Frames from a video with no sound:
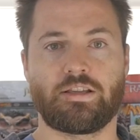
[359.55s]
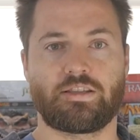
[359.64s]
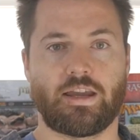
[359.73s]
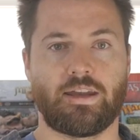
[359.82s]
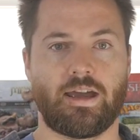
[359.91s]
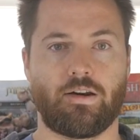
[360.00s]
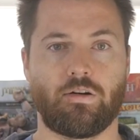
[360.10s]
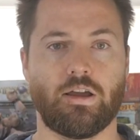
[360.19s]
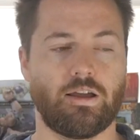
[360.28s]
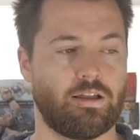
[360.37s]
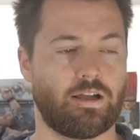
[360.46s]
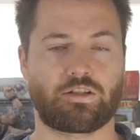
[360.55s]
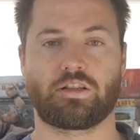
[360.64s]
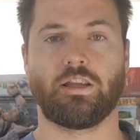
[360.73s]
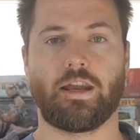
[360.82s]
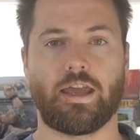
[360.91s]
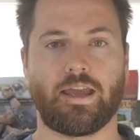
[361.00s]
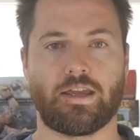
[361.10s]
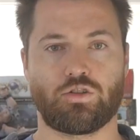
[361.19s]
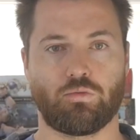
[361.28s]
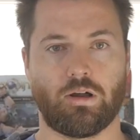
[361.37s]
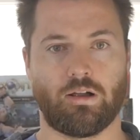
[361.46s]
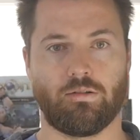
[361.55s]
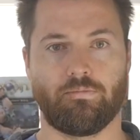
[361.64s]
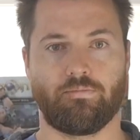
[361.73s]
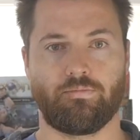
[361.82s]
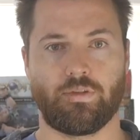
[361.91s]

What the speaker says: set now. Let's just let it age well.